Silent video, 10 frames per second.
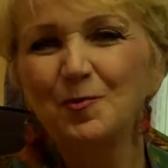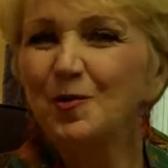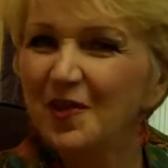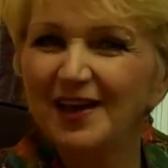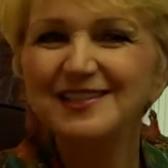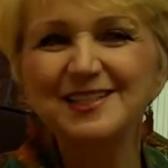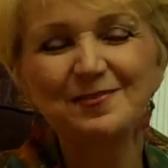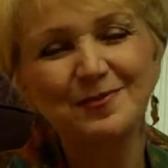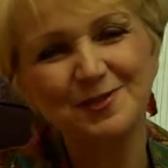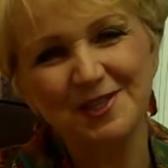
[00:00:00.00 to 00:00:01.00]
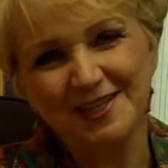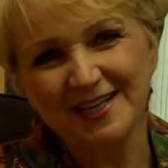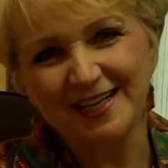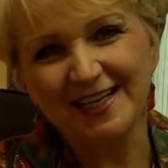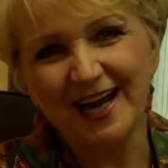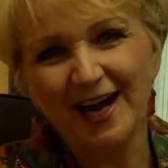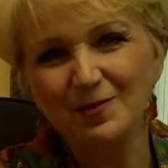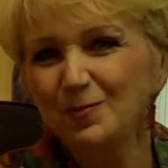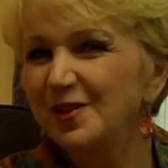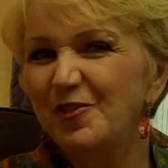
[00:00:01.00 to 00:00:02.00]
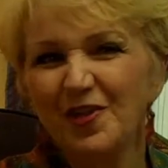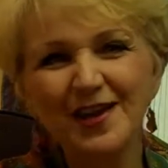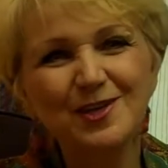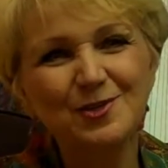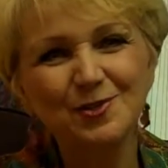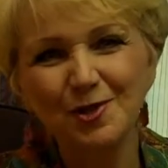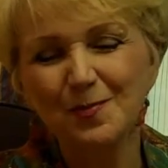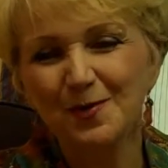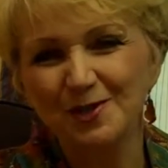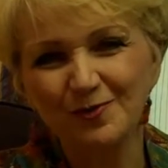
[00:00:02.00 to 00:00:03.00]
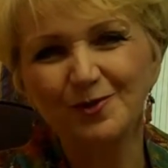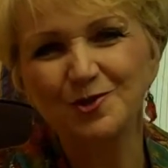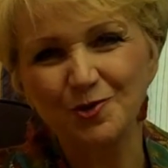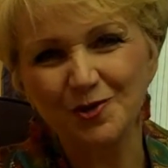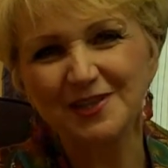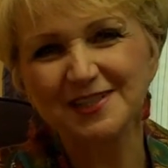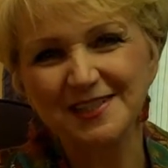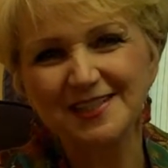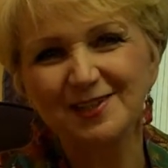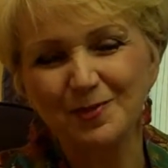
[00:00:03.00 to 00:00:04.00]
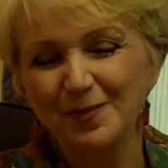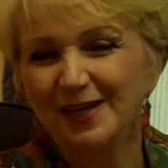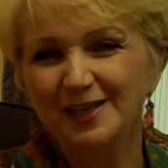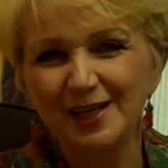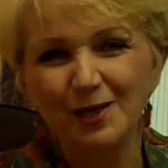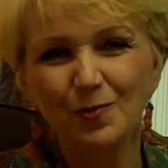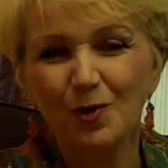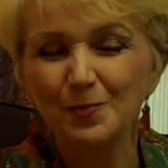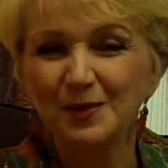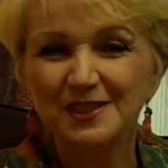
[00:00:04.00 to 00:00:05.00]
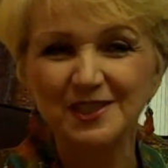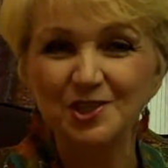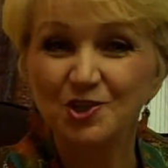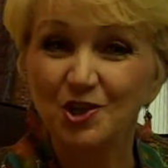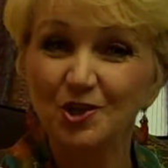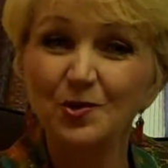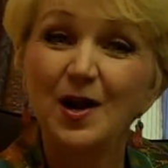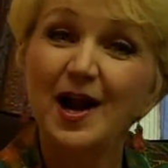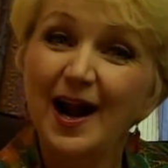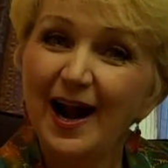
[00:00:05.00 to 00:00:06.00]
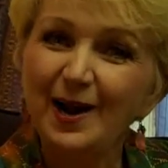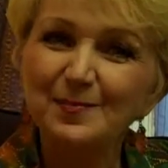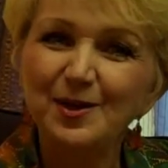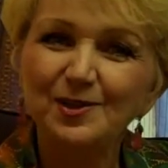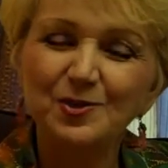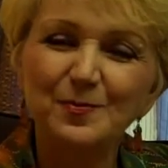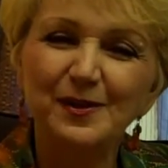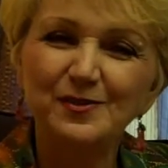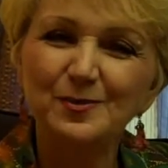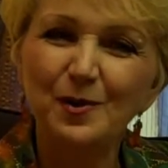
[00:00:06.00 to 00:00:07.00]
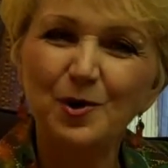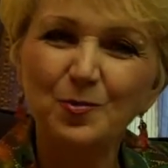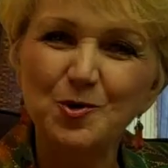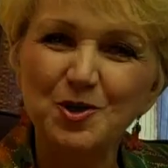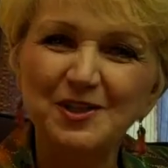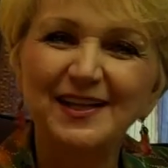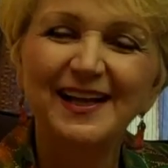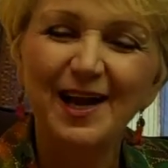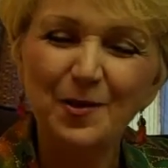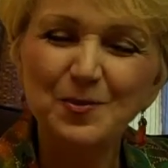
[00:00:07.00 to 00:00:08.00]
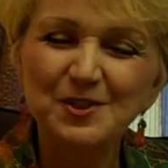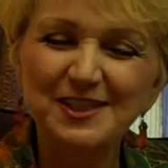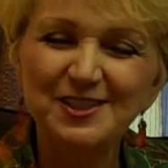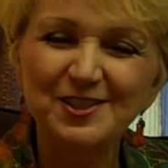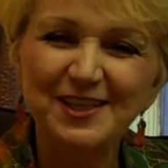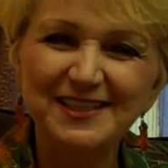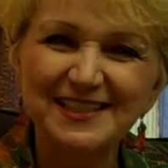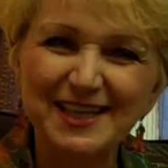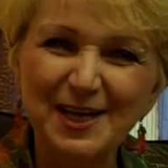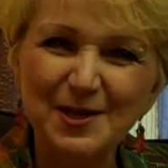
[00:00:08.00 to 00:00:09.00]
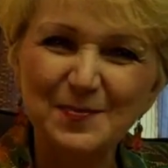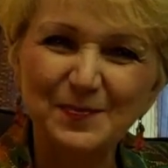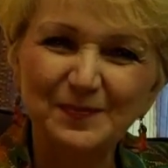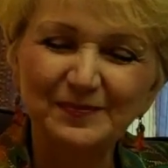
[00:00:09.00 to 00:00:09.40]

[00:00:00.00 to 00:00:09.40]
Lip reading: Well, that's it for today, and we thank you so much for joining us at the Magnetic Workplaces Show. I'm Dr. Bev Smallwood, and we'll see you next time.